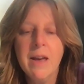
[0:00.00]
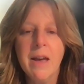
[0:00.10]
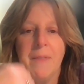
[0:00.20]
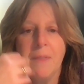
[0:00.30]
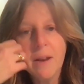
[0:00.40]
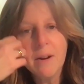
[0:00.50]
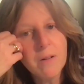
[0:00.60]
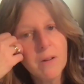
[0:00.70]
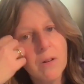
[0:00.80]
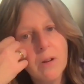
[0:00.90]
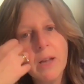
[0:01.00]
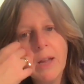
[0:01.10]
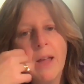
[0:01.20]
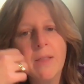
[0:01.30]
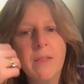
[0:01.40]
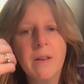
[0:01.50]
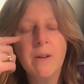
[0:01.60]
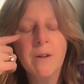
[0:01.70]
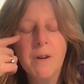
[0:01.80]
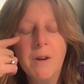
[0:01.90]
And then looking at
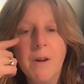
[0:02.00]
the